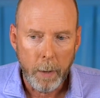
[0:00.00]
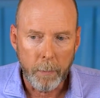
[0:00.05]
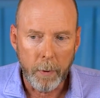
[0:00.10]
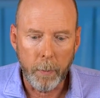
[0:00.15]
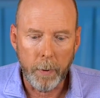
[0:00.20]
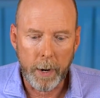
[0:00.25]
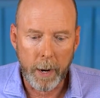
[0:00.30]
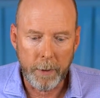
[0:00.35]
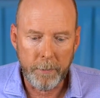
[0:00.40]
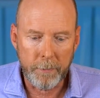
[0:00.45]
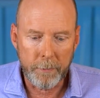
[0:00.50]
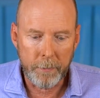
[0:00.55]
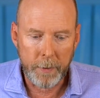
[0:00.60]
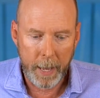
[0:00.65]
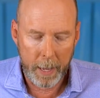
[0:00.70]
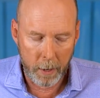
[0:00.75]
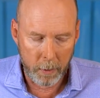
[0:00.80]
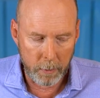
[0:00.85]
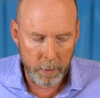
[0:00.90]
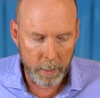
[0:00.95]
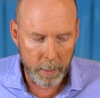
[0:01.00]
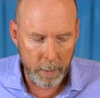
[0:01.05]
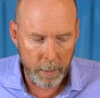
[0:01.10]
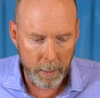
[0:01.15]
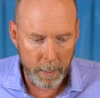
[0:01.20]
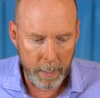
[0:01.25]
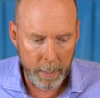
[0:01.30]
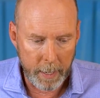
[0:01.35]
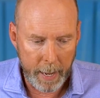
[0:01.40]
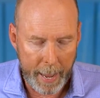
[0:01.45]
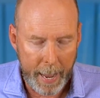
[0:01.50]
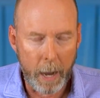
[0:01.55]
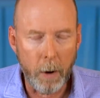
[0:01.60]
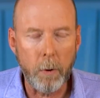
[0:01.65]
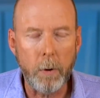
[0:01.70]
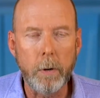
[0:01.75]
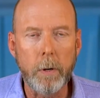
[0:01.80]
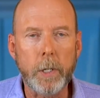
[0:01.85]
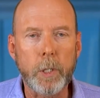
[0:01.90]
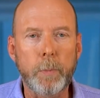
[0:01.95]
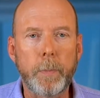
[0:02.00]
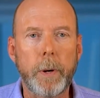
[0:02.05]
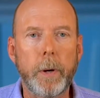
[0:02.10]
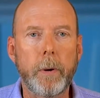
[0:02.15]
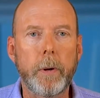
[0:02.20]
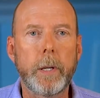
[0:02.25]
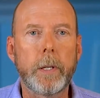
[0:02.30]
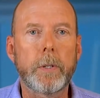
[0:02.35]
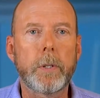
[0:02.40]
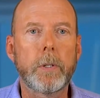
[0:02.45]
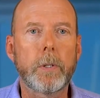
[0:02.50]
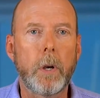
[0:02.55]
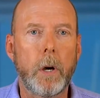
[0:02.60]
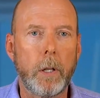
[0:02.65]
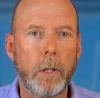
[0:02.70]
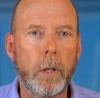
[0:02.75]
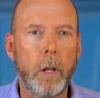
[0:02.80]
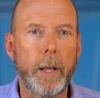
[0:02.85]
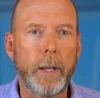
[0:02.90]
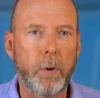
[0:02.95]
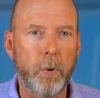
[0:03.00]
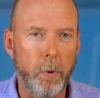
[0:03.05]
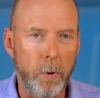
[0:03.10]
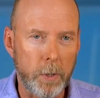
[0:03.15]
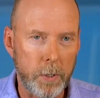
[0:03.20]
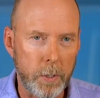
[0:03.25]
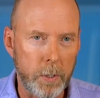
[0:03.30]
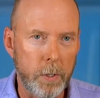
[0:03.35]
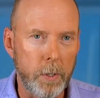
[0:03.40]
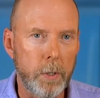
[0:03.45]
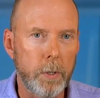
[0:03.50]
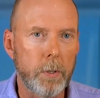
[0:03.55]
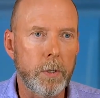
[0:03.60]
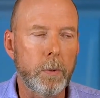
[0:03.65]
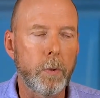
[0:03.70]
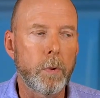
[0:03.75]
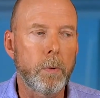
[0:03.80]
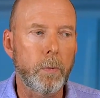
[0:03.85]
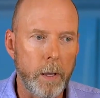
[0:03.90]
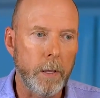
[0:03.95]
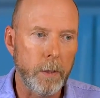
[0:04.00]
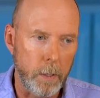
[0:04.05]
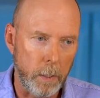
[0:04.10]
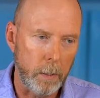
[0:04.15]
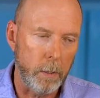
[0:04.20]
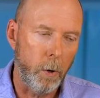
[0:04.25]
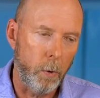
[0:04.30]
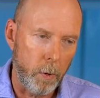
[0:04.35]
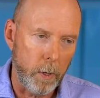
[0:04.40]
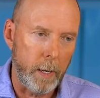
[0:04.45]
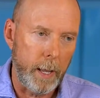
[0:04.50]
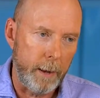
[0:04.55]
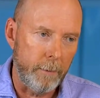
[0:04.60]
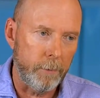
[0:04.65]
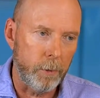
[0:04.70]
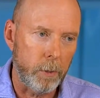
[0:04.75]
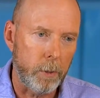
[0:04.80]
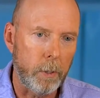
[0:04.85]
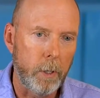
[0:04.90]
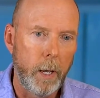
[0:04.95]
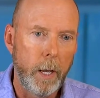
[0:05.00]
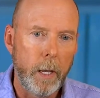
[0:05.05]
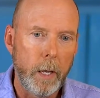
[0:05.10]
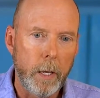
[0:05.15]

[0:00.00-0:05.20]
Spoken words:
But what I've found in our experience is online courses in the lower level,